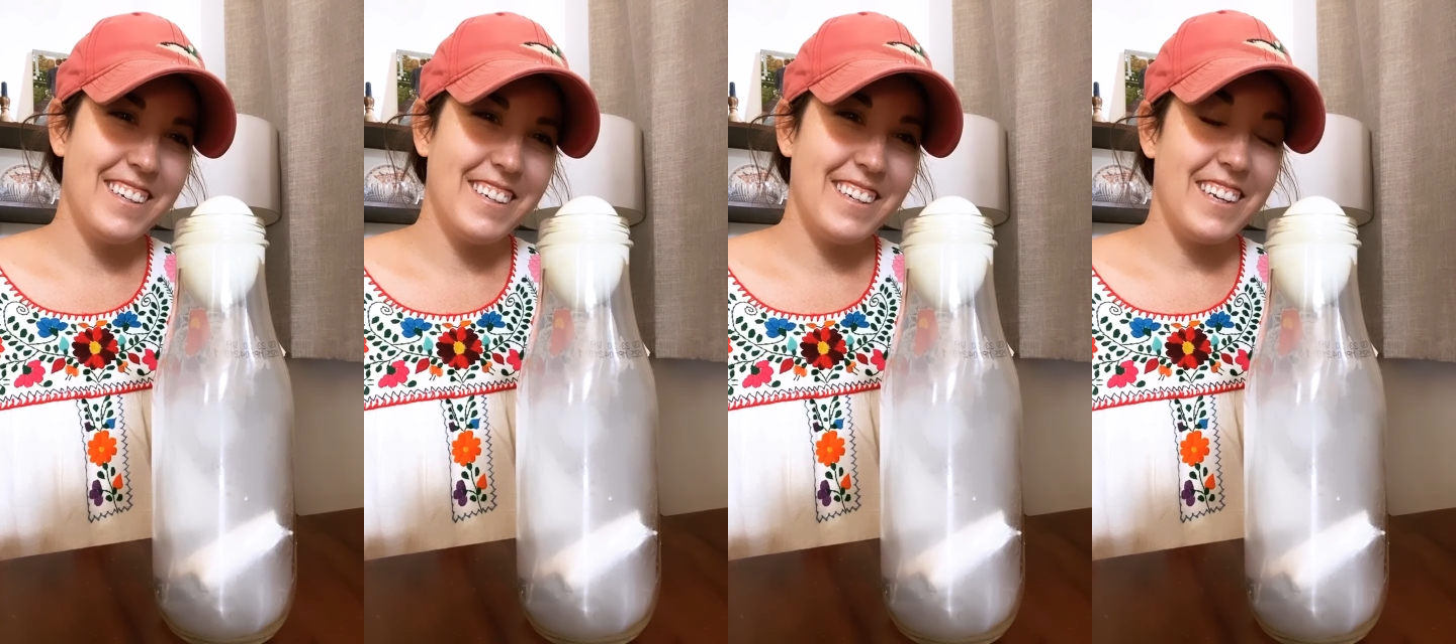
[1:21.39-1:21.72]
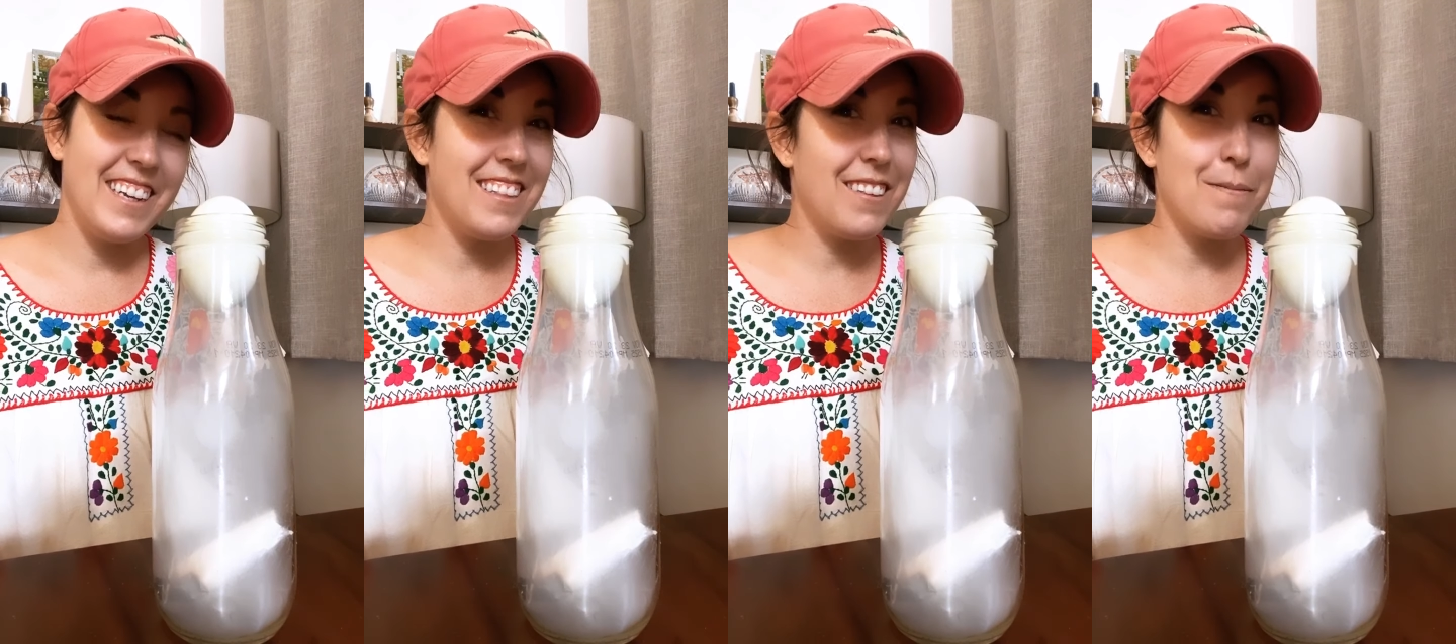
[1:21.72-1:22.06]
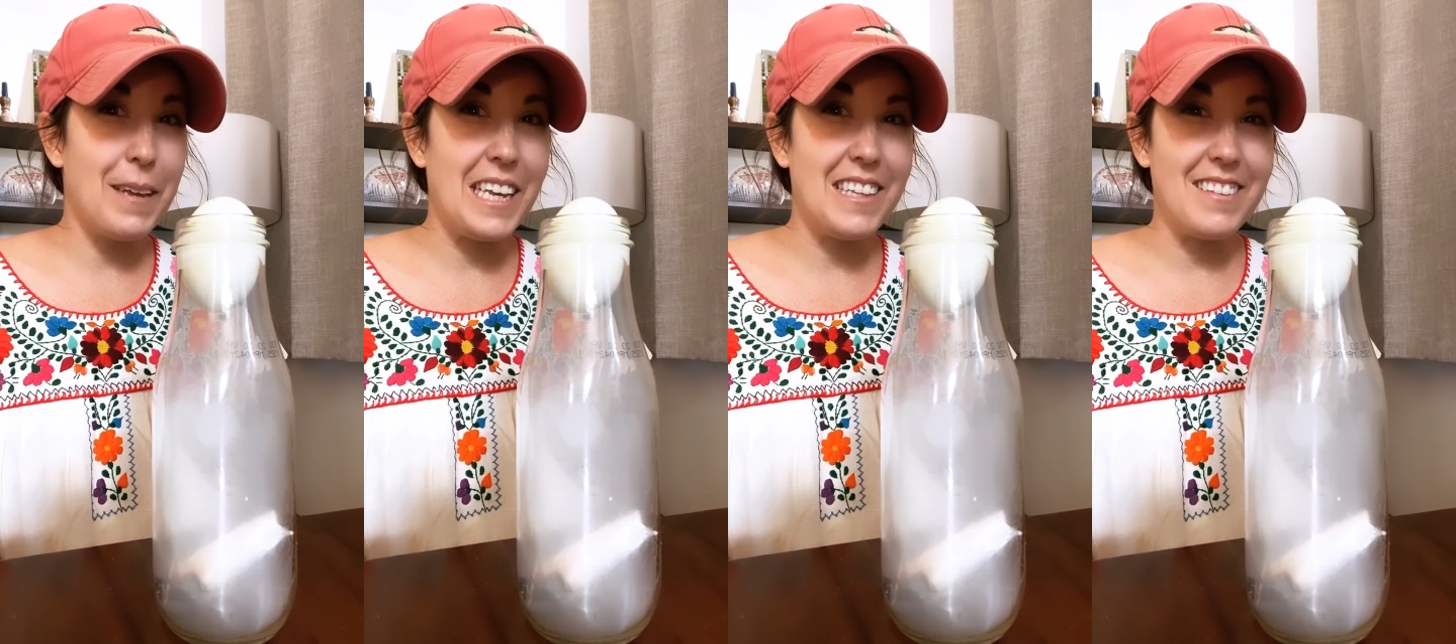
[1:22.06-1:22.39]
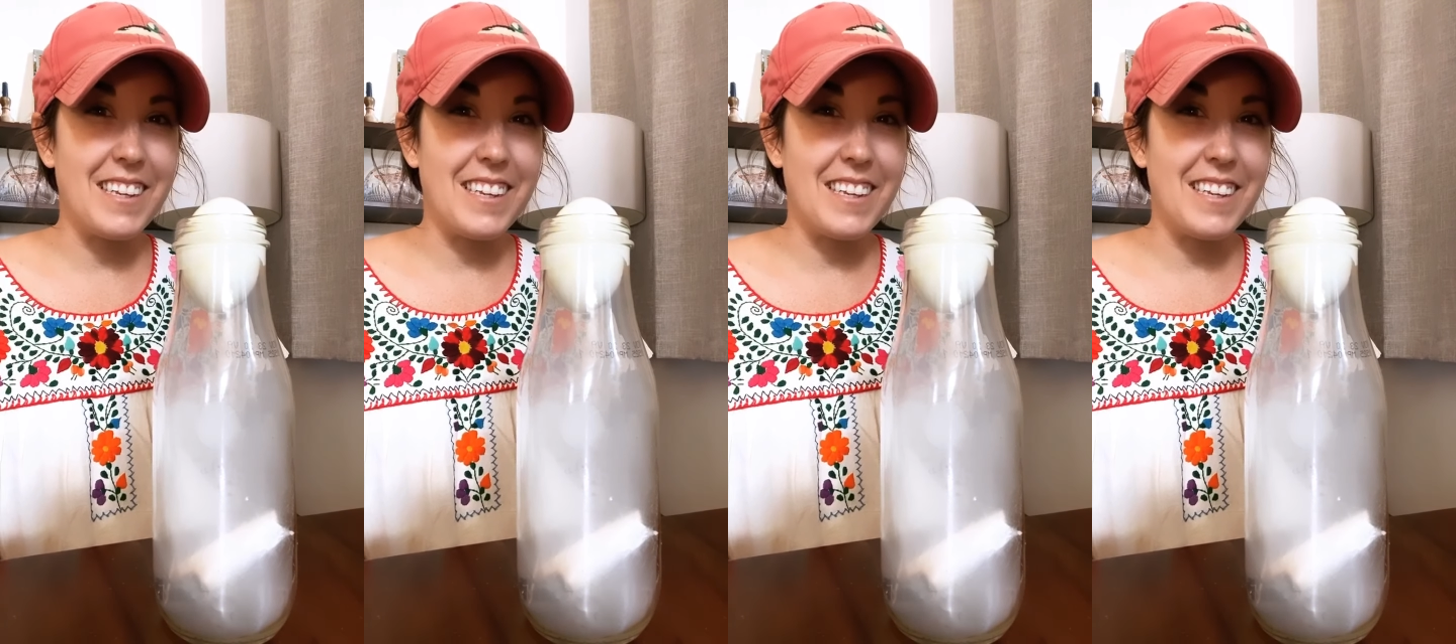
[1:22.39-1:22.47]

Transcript: It's amazing.